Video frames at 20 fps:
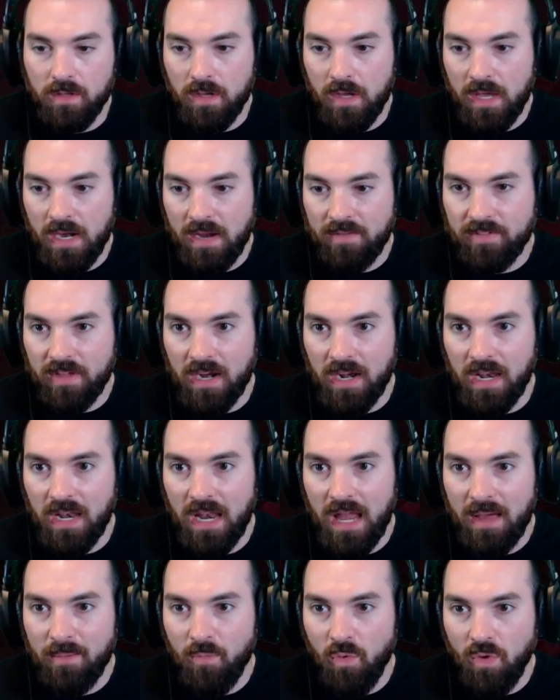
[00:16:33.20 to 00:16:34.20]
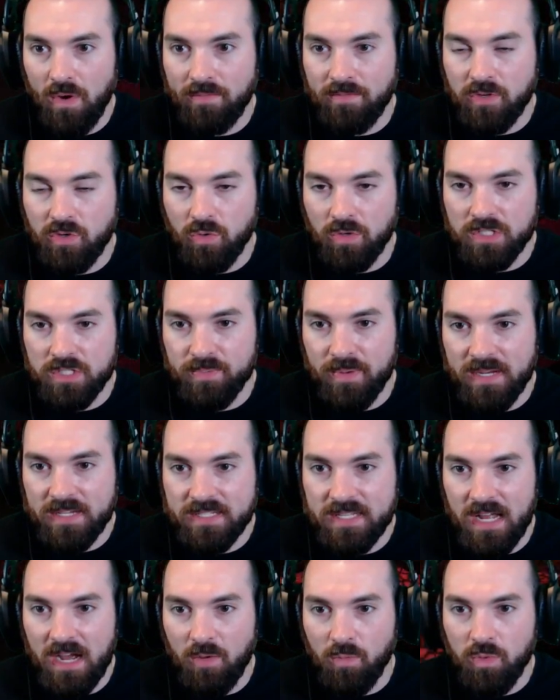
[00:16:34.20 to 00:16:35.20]
And I've got a lot more inventory
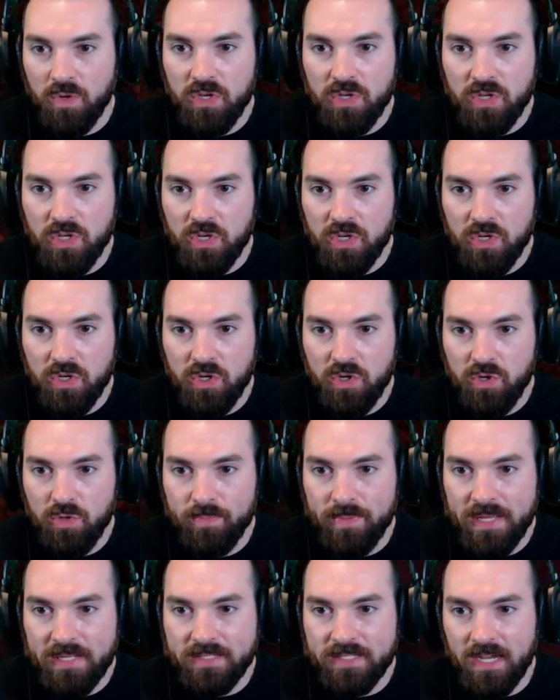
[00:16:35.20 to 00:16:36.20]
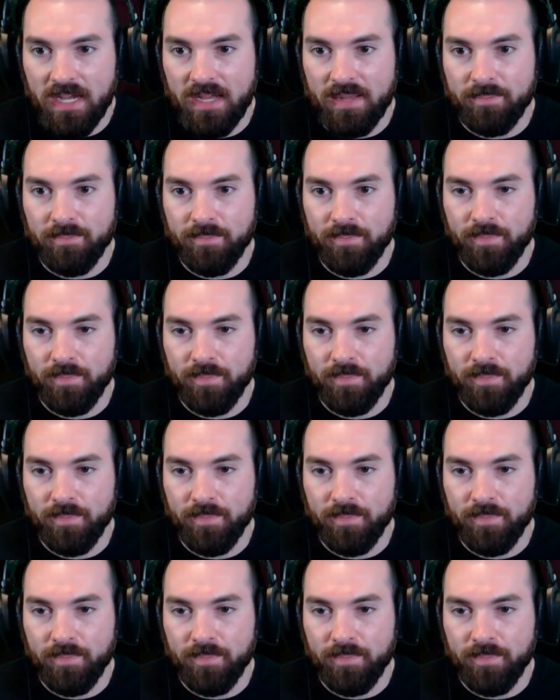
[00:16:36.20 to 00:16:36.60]
space now. Woohoo! Bedtime.